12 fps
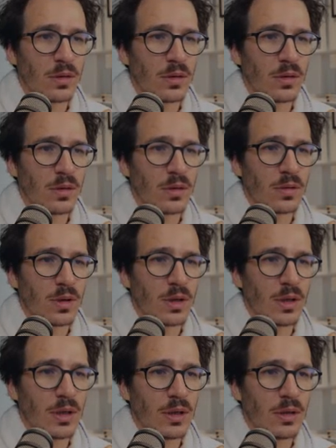
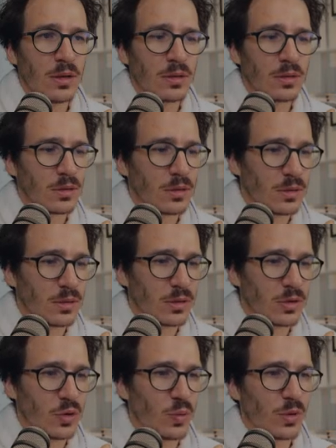Okay,
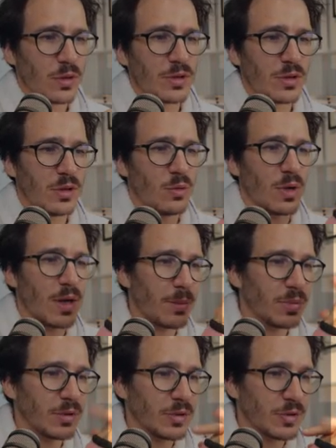so we'll see what
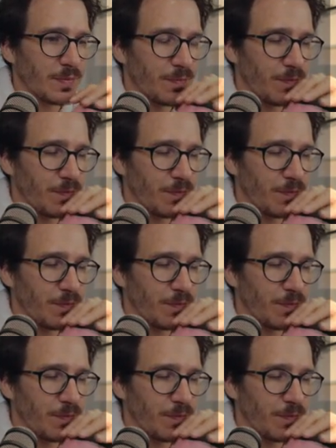happens.